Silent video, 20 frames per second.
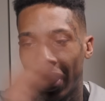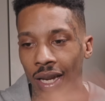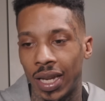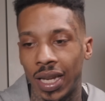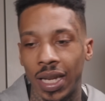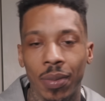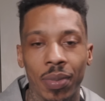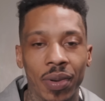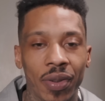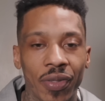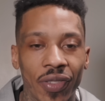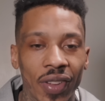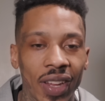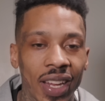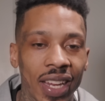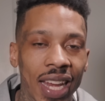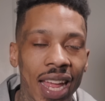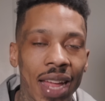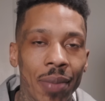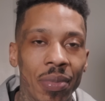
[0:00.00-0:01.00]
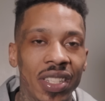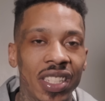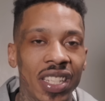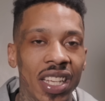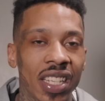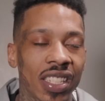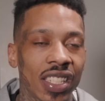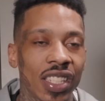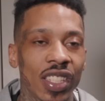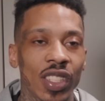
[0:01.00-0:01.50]
He be faking. I be
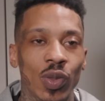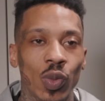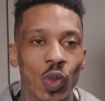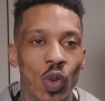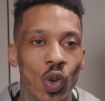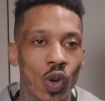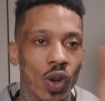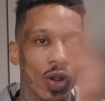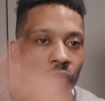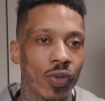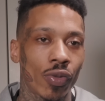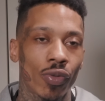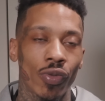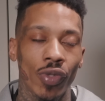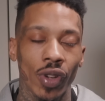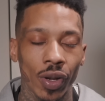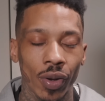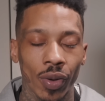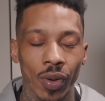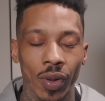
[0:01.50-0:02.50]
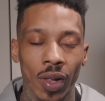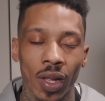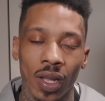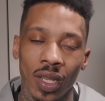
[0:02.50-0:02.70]
chesting this water for real.